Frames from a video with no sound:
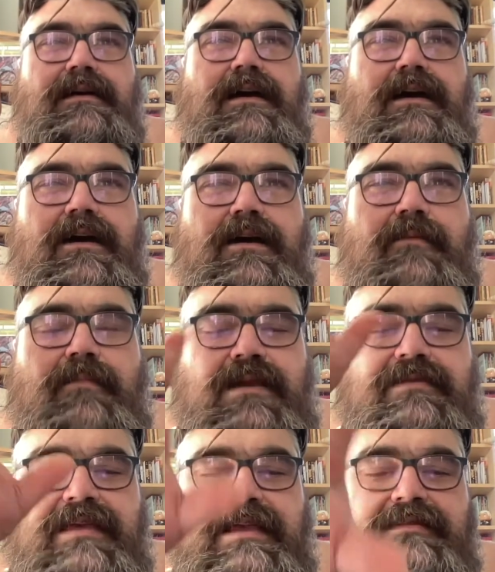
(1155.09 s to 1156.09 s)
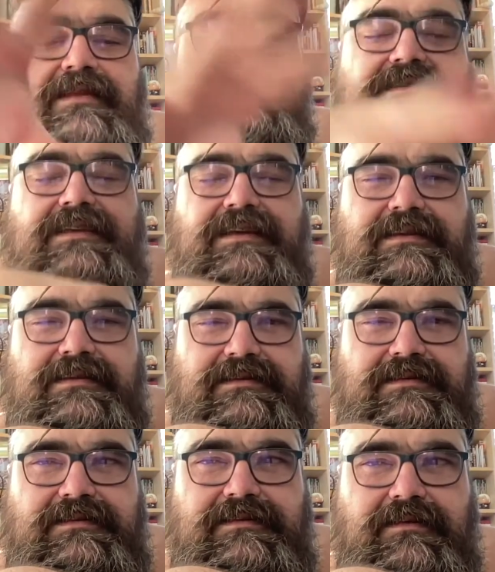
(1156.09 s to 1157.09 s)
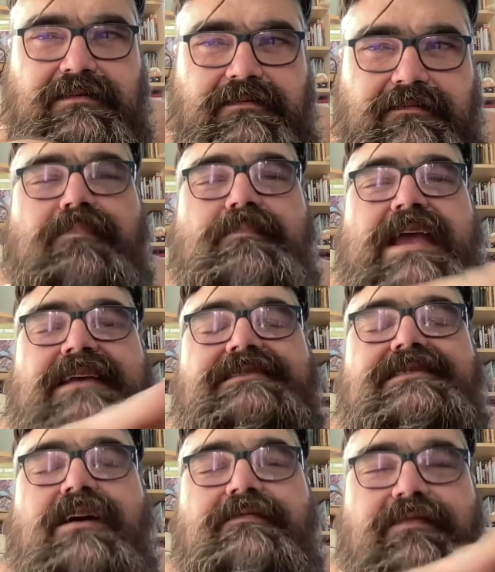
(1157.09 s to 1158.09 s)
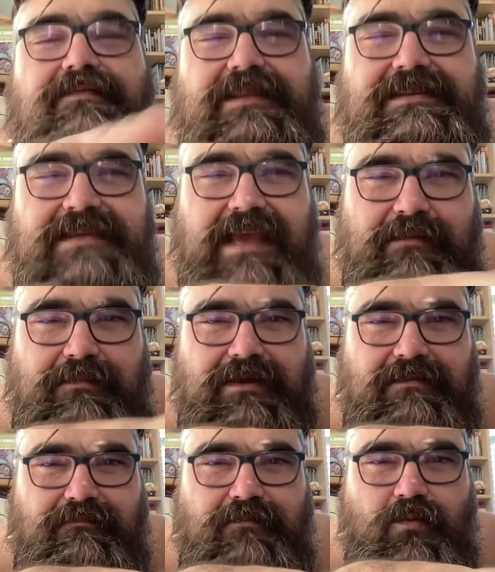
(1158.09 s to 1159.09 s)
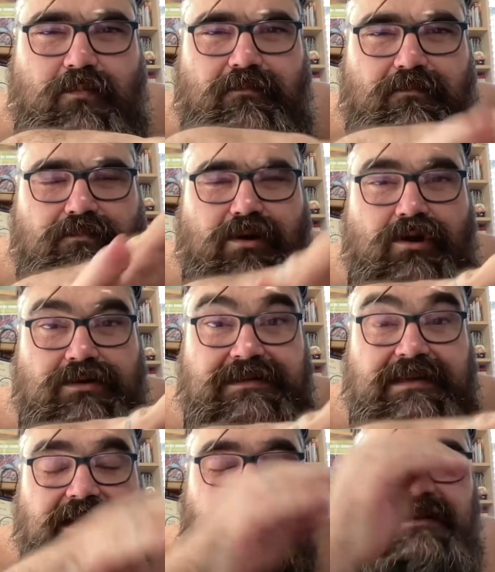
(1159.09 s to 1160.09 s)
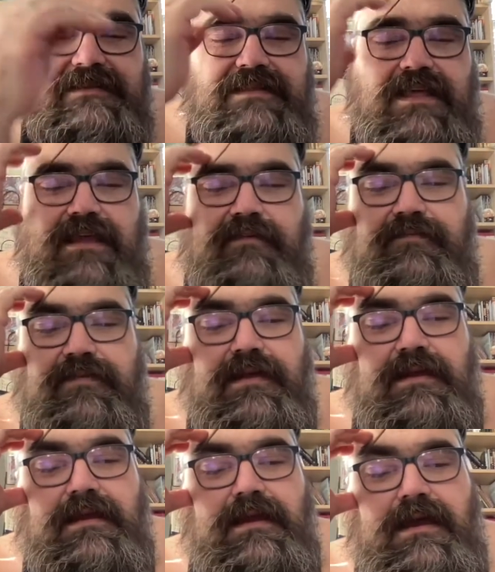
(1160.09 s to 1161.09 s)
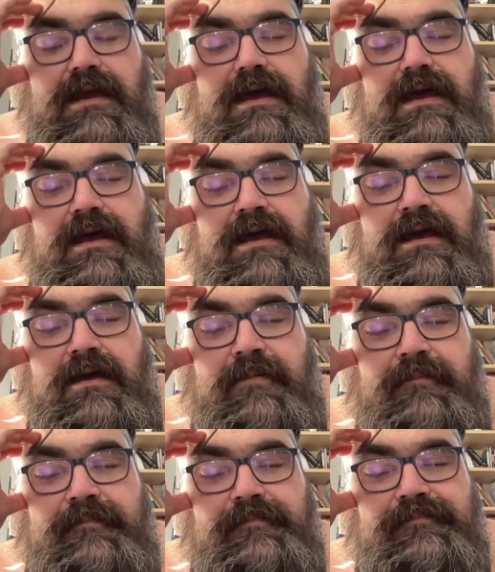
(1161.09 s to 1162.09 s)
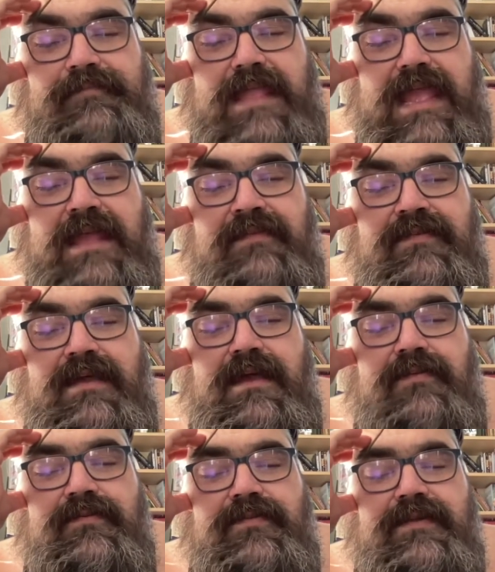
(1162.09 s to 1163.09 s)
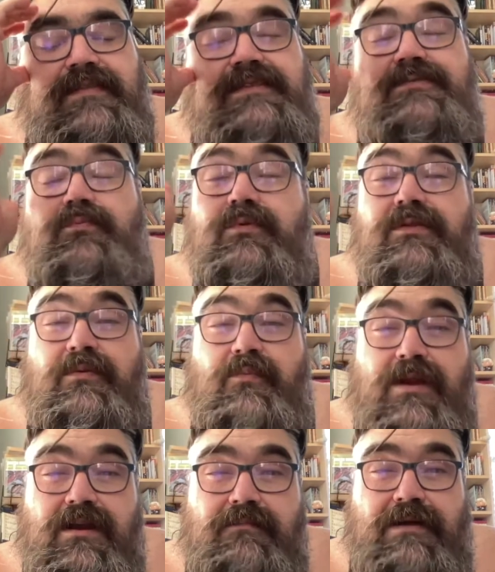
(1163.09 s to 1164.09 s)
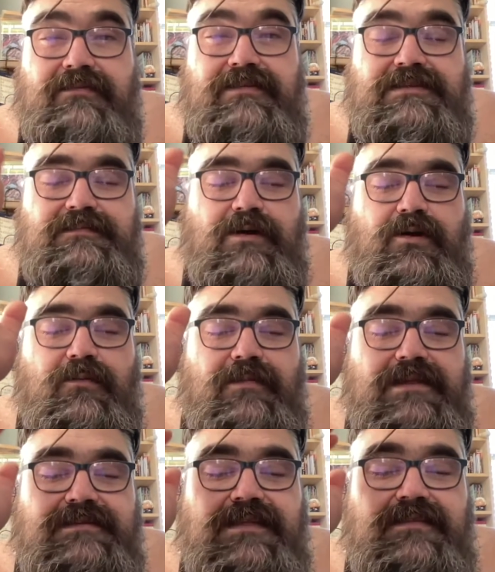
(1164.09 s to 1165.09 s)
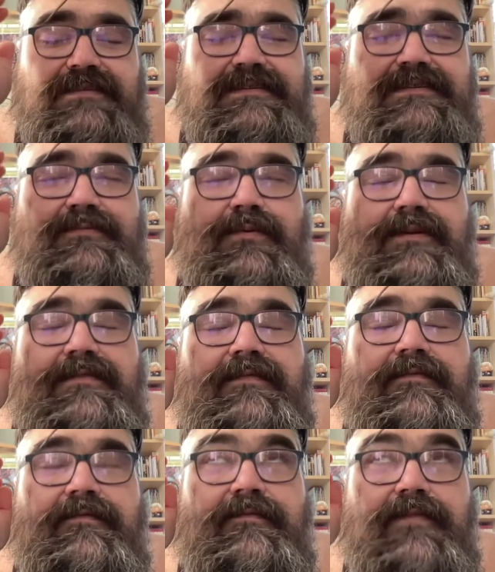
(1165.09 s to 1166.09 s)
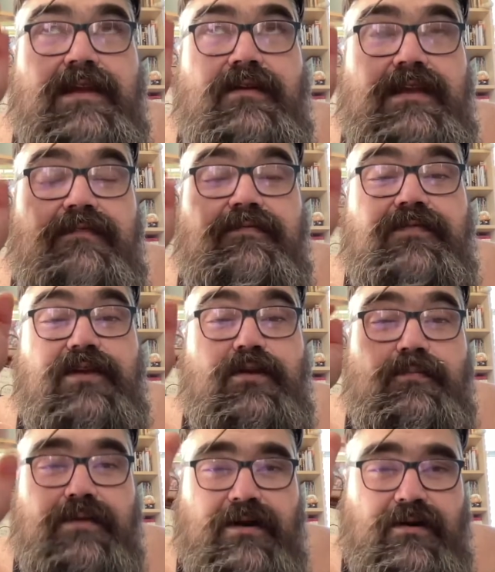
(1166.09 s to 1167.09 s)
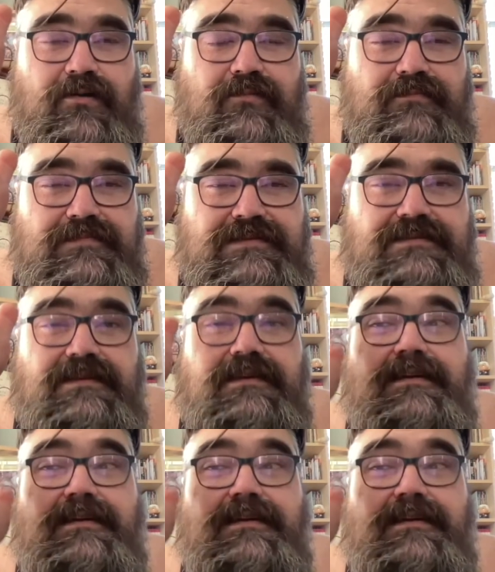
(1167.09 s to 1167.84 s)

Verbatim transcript: I think this is based off of the same person in his life. And the other thing that's really weird about this poem is that this is one of the very few poems